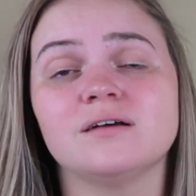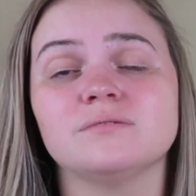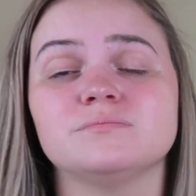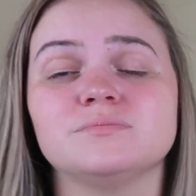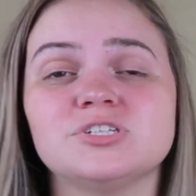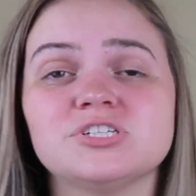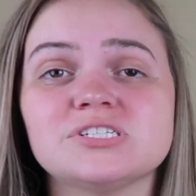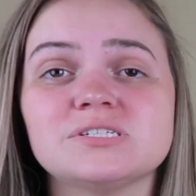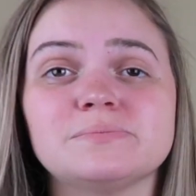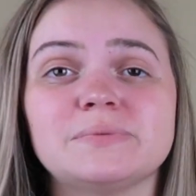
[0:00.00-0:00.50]
I'm
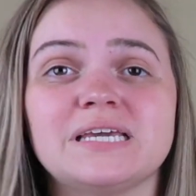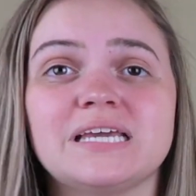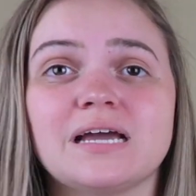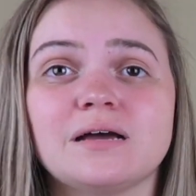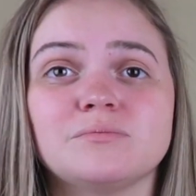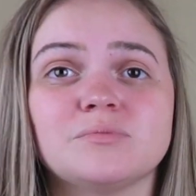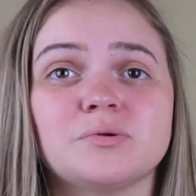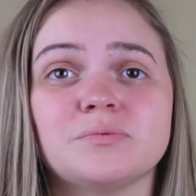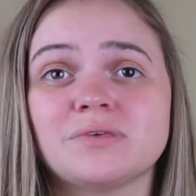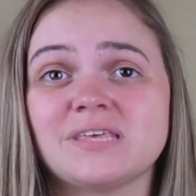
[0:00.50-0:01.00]
just me.
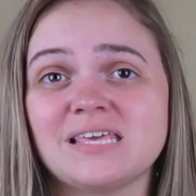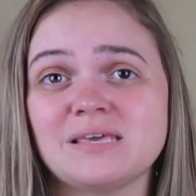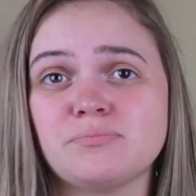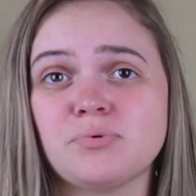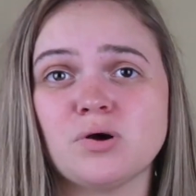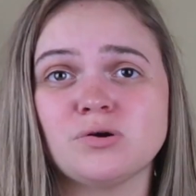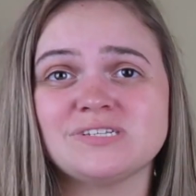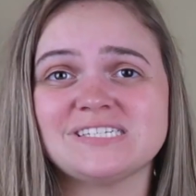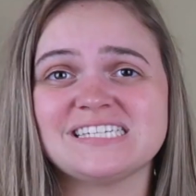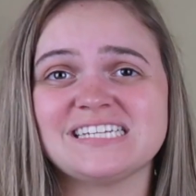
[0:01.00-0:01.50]
I'm gonna keep
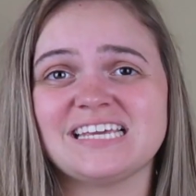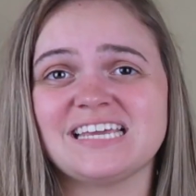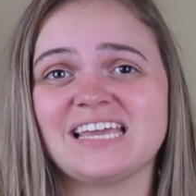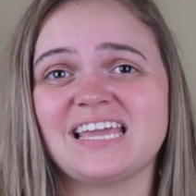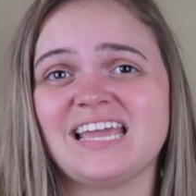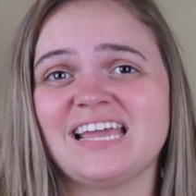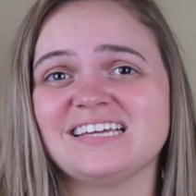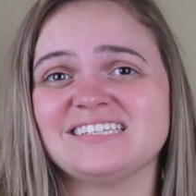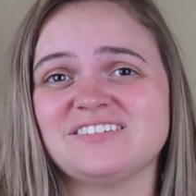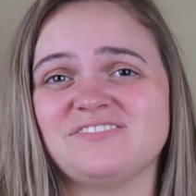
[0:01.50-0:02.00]
posting,
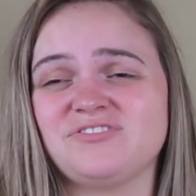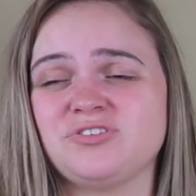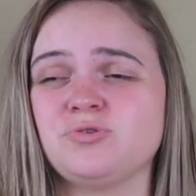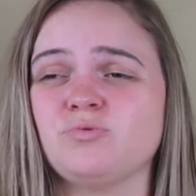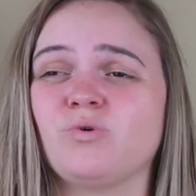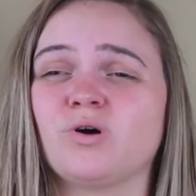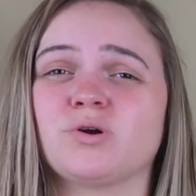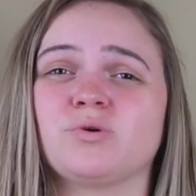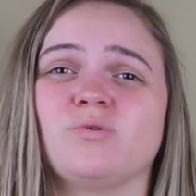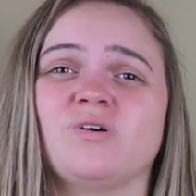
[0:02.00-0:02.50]
and if you
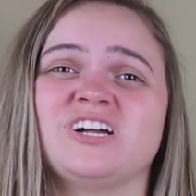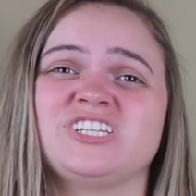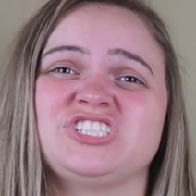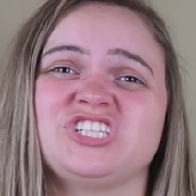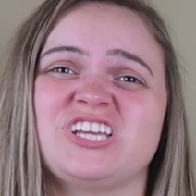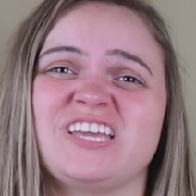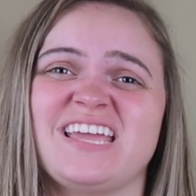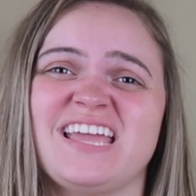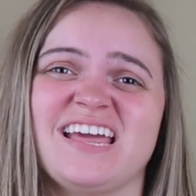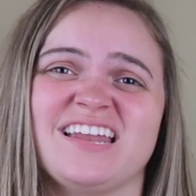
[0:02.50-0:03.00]
want to watch,
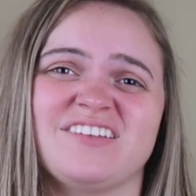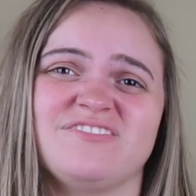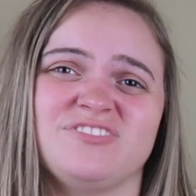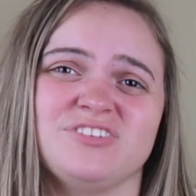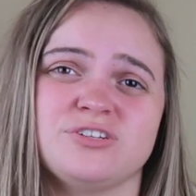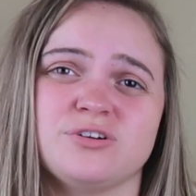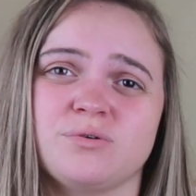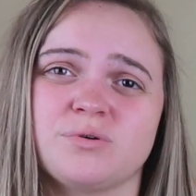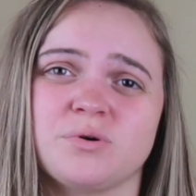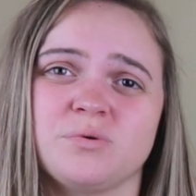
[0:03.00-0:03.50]
you can. If you
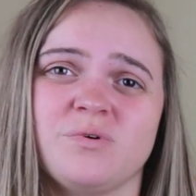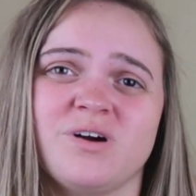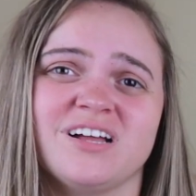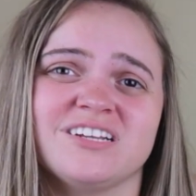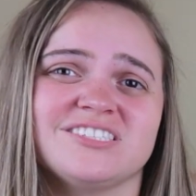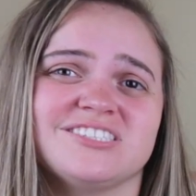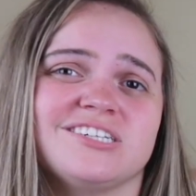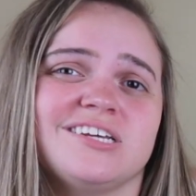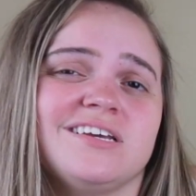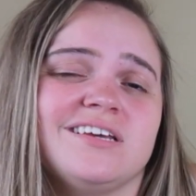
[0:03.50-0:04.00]
don't want to
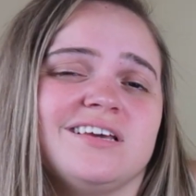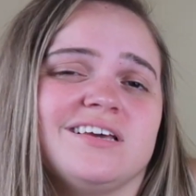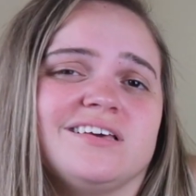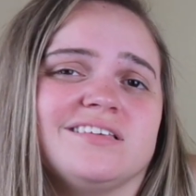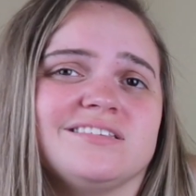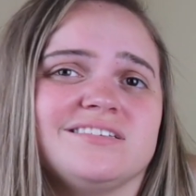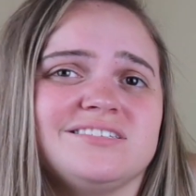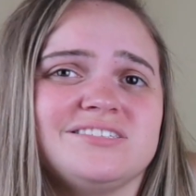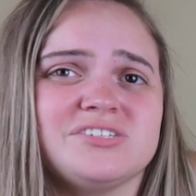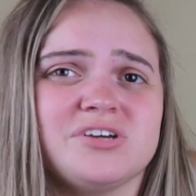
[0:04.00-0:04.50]
watch,
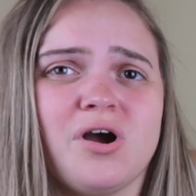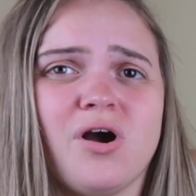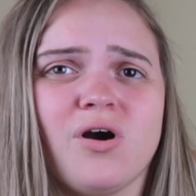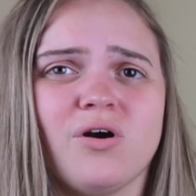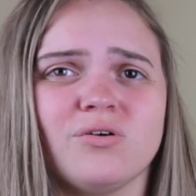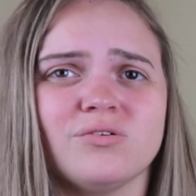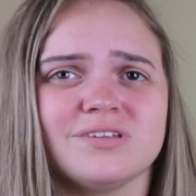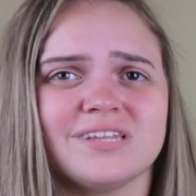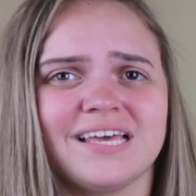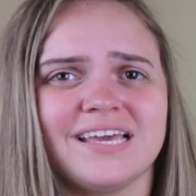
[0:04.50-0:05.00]
then
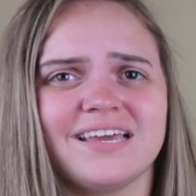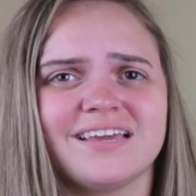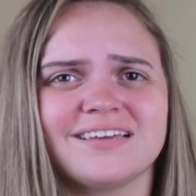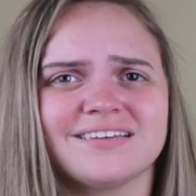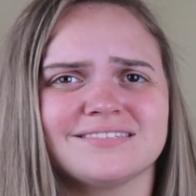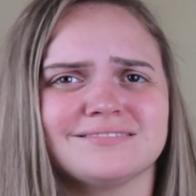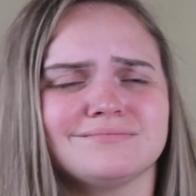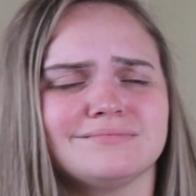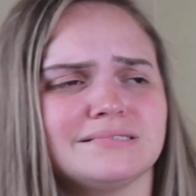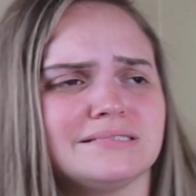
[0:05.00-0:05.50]
don't.
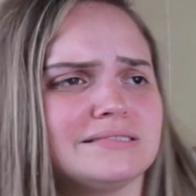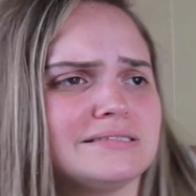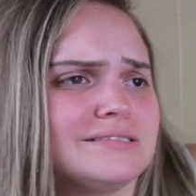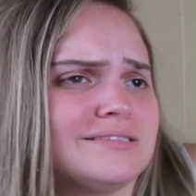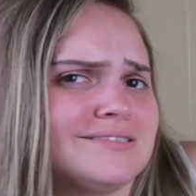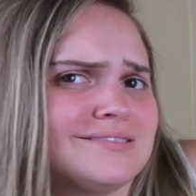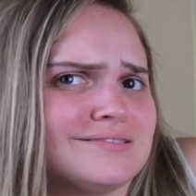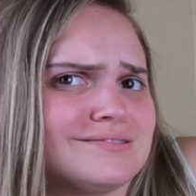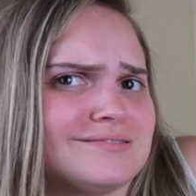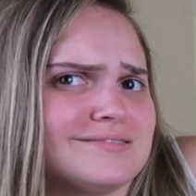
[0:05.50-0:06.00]
Like,
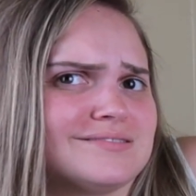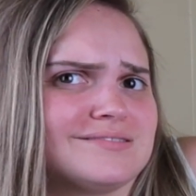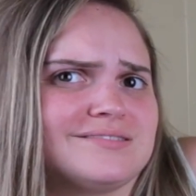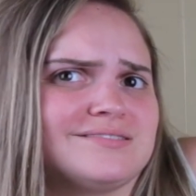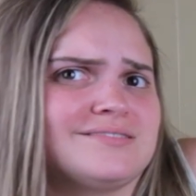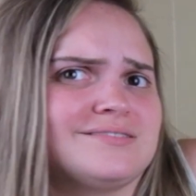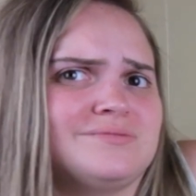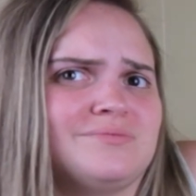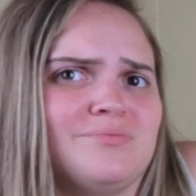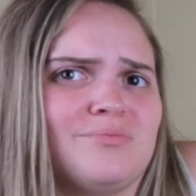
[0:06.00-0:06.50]

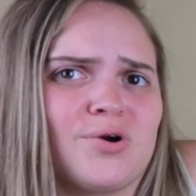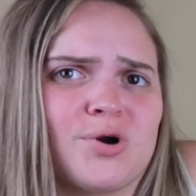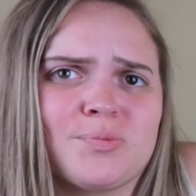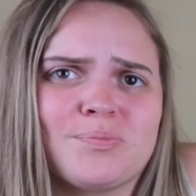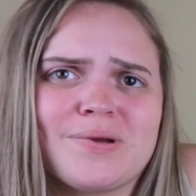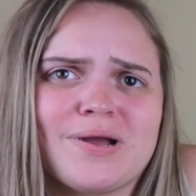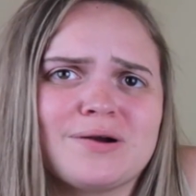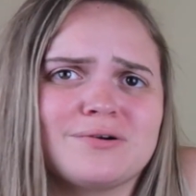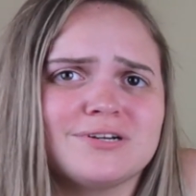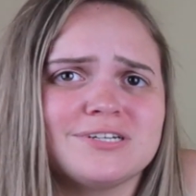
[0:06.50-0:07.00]
more
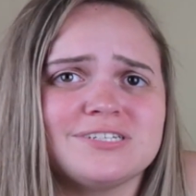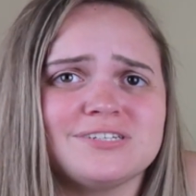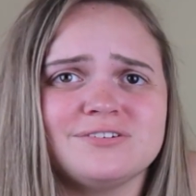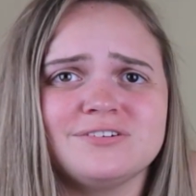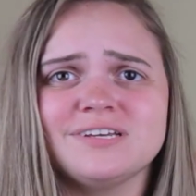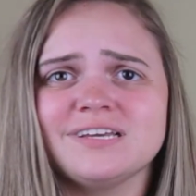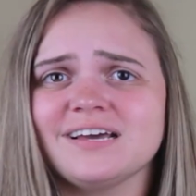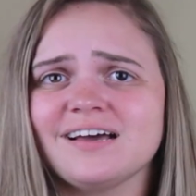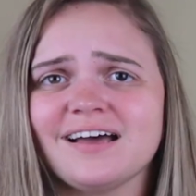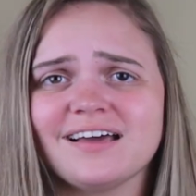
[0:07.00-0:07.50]
power to
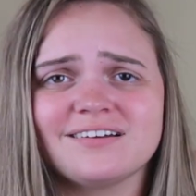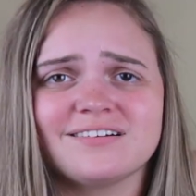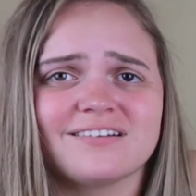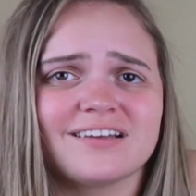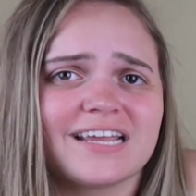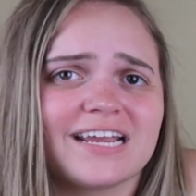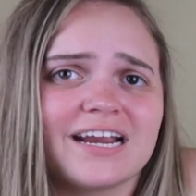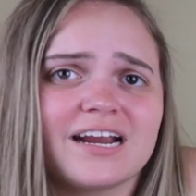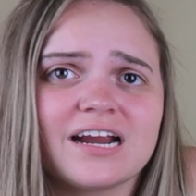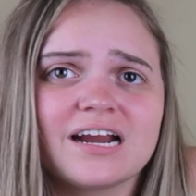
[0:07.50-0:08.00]
you. I
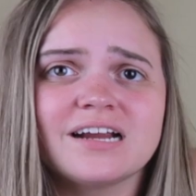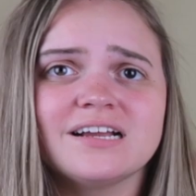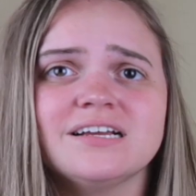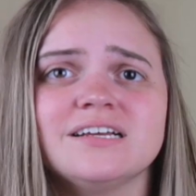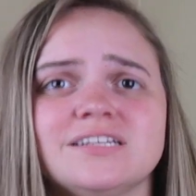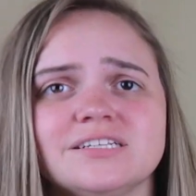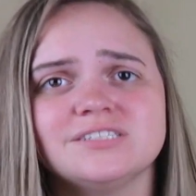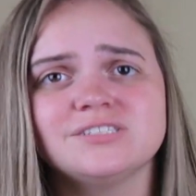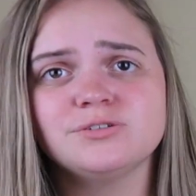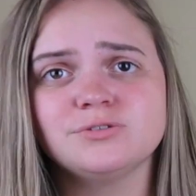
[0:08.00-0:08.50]
don't care.
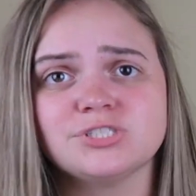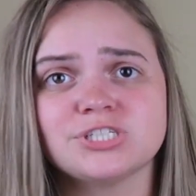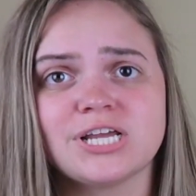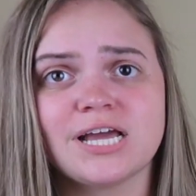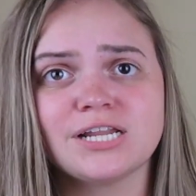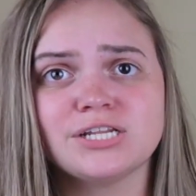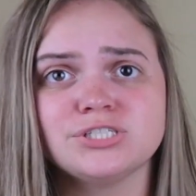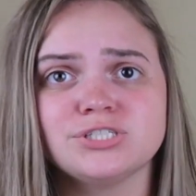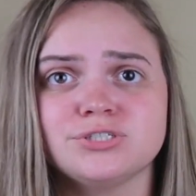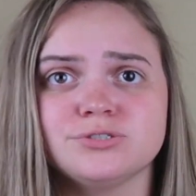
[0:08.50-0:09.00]
Do what you
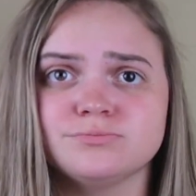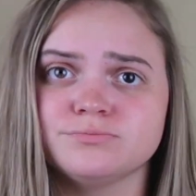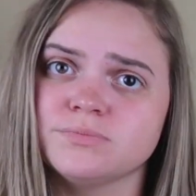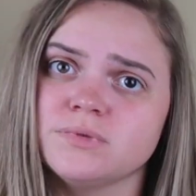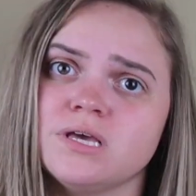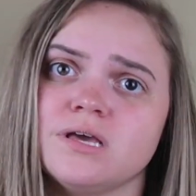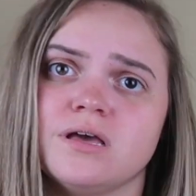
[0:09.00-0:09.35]
gotta do.